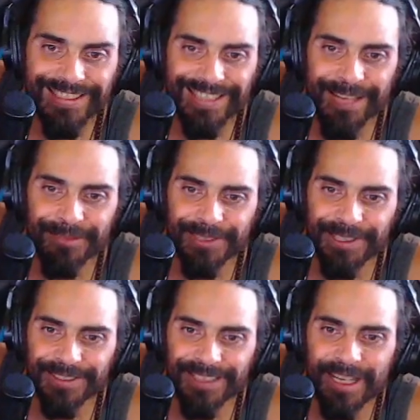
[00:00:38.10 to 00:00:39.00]
Tam
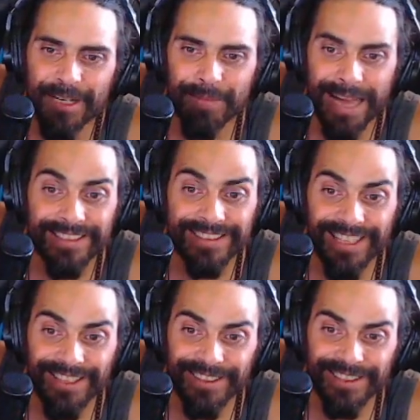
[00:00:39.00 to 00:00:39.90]
says Black
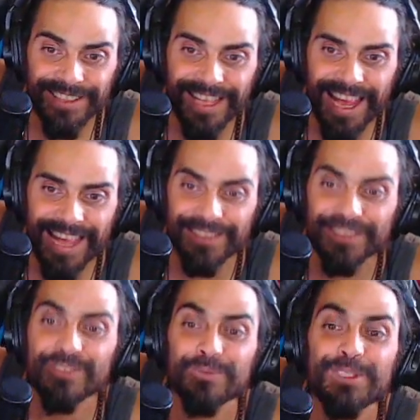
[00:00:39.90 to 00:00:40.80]
Stallion and
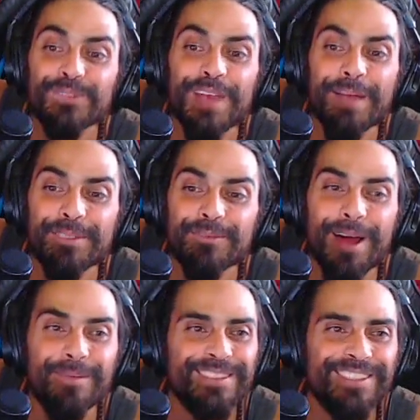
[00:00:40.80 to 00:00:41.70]
Swiss Family
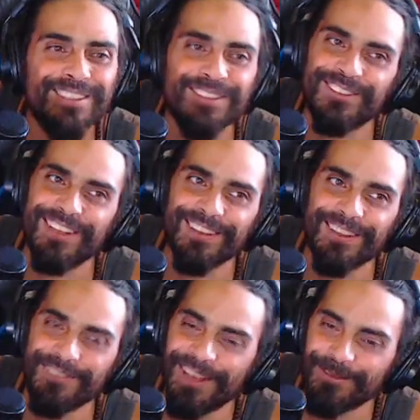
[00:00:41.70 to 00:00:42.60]
Robinson. Dude, I
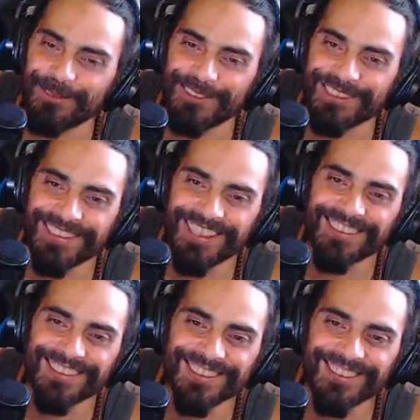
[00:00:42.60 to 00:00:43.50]
love that movie.
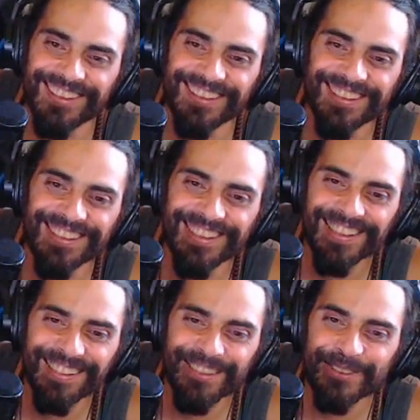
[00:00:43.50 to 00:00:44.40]
That was great.
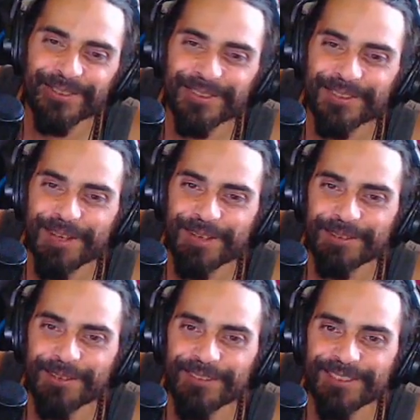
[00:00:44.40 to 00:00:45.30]
Swiss Family
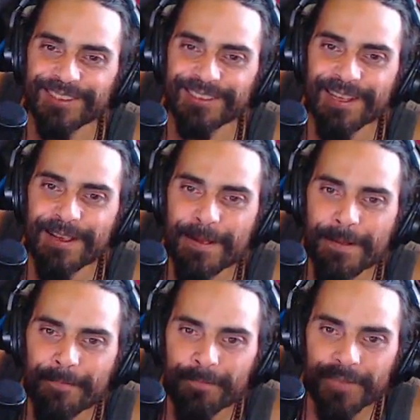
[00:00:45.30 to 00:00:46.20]
Robinson.
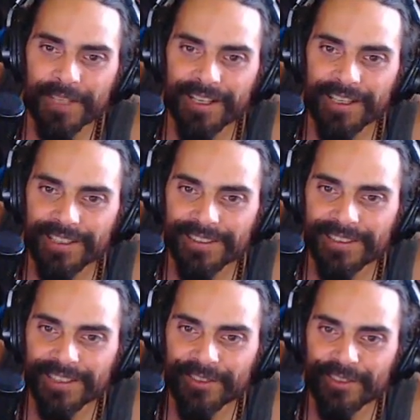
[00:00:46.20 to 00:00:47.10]
Uh,
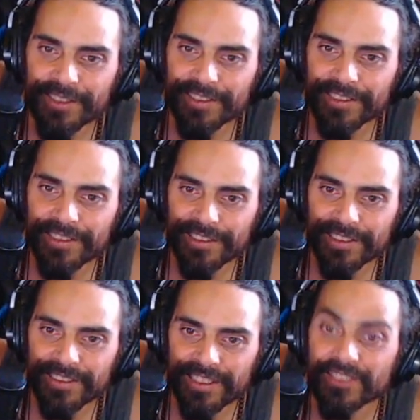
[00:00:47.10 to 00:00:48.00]
Steven
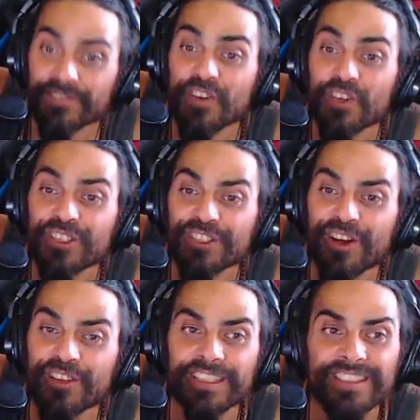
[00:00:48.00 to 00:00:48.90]
says Fern
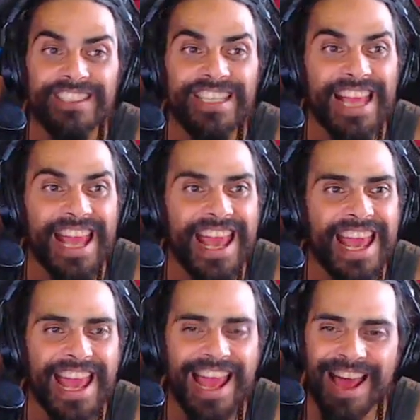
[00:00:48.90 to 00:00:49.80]
Gully.
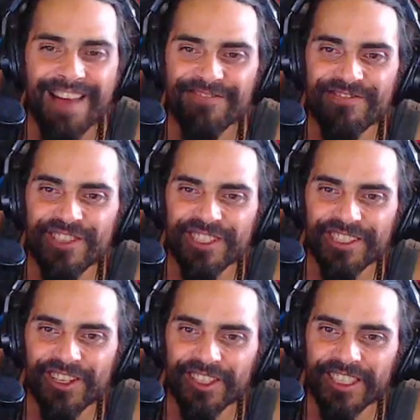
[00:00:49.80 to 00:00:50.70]
Yeah, Fern
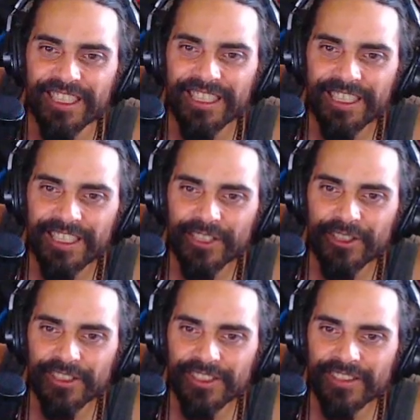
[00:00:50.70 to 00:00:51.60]
Gully.
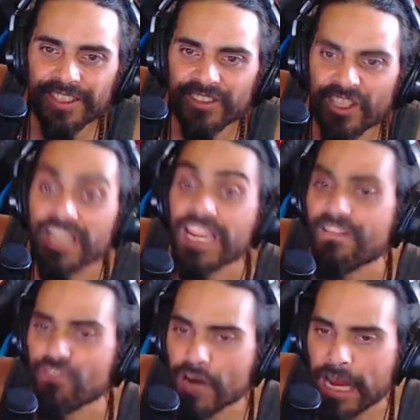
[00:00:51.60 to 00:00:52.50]
Christy says the
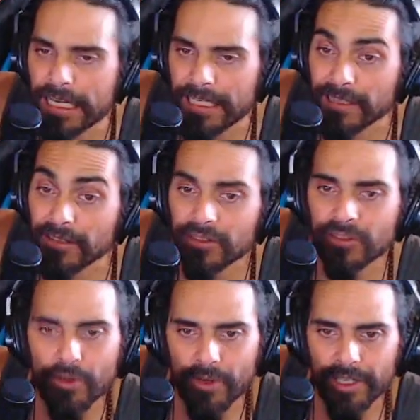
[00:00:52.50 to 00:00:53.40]
never ending
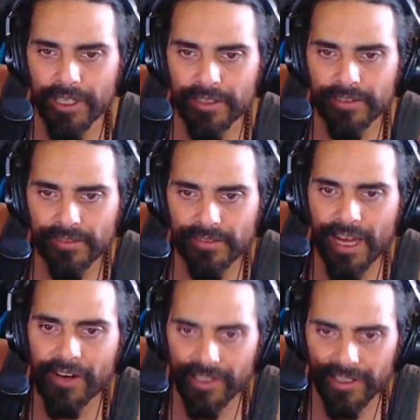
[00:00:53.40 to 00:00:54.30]
story.
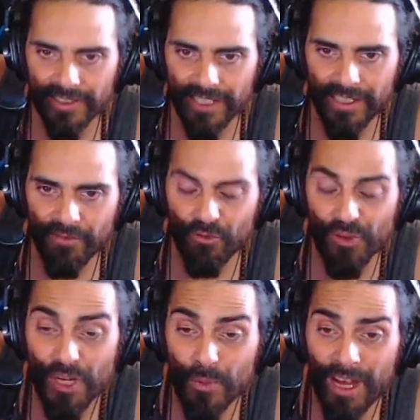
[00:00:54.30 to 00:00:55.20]
Erica said
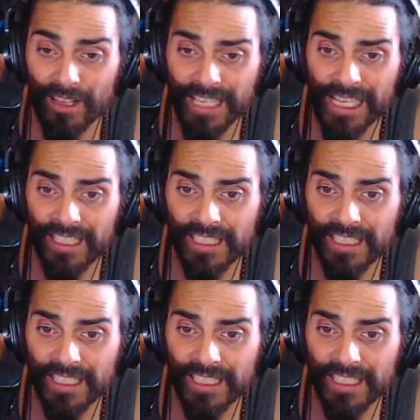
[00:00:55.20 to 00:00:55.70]
Free Willy.